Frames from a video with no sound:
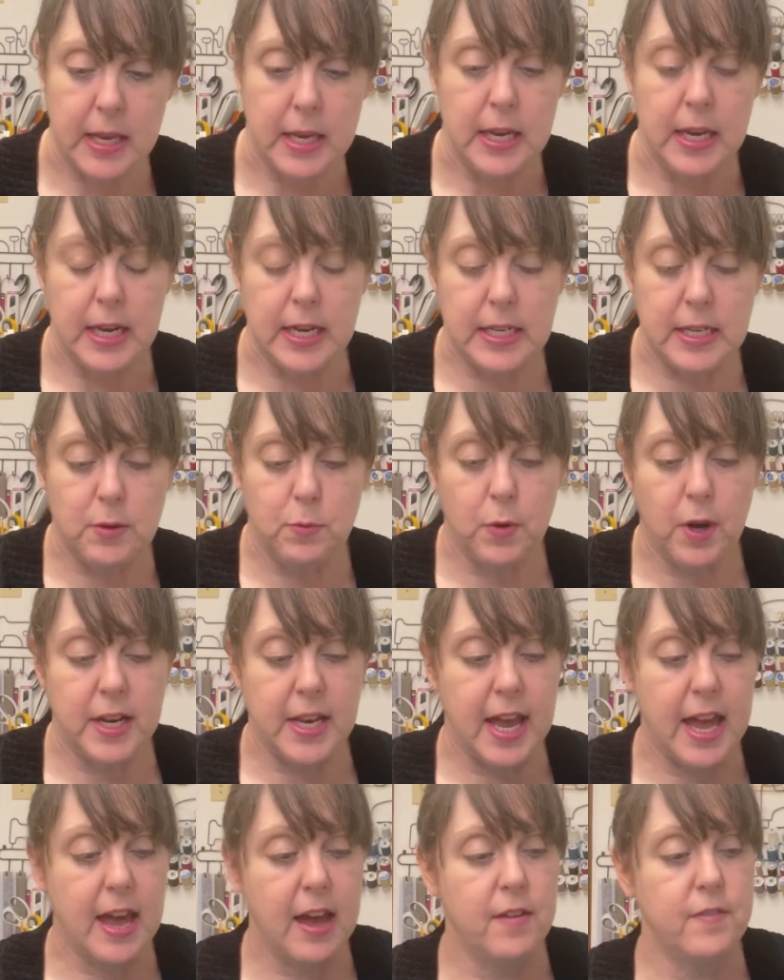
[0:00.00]
he didn't want to
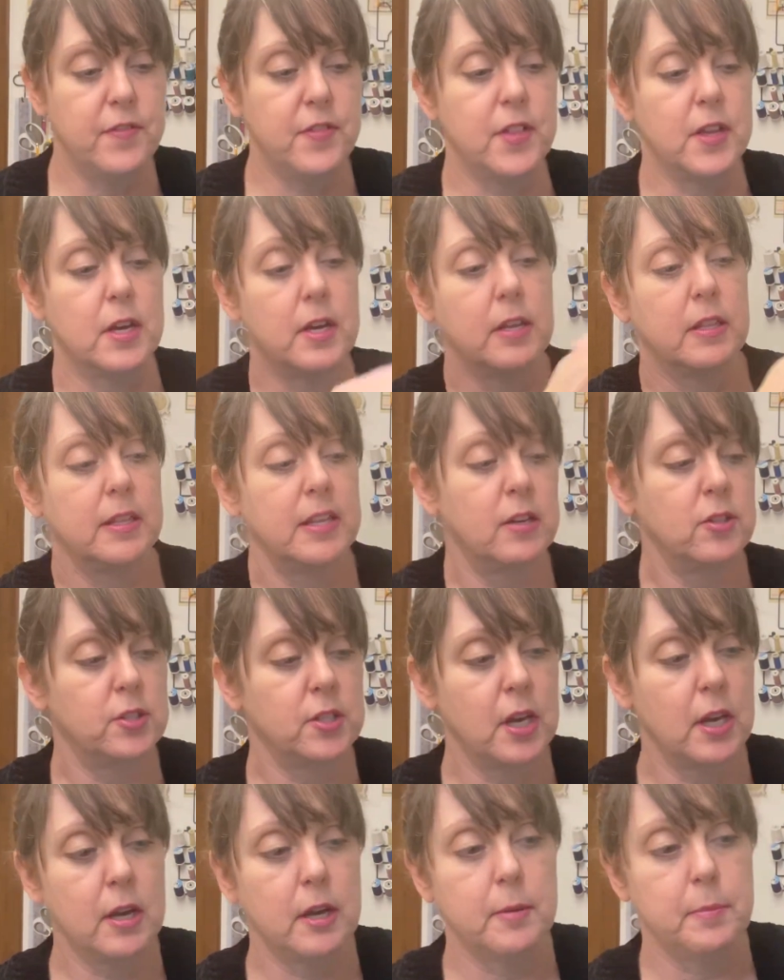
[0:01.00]
have there's
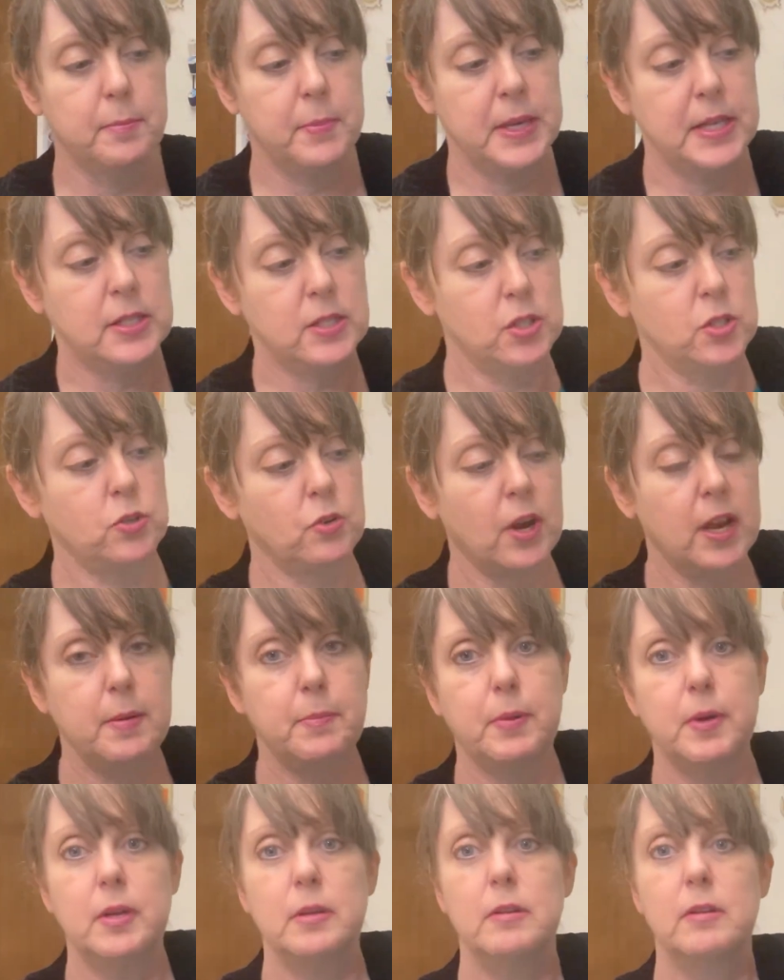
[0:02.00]
a pinstripe
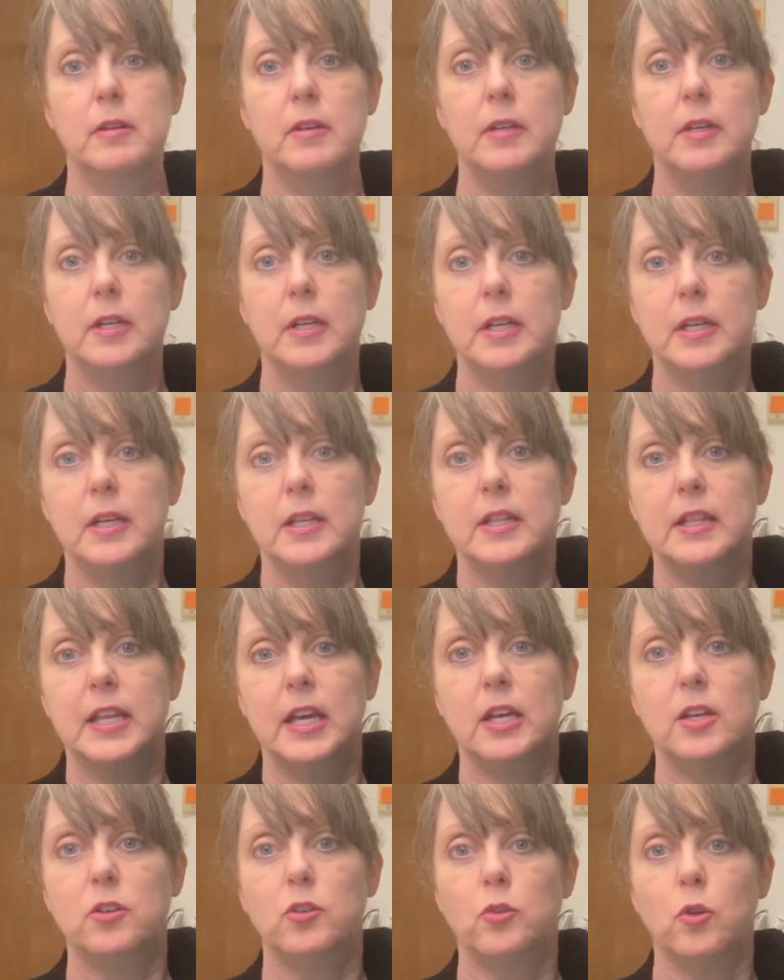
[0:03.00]

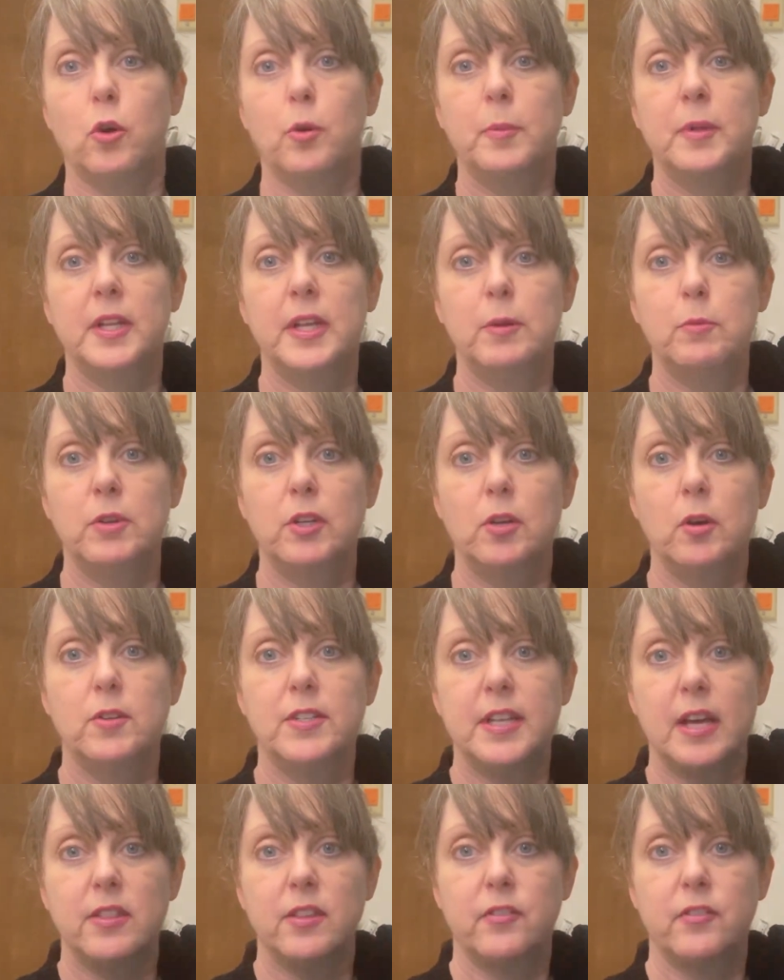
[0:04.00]
that normally would go down the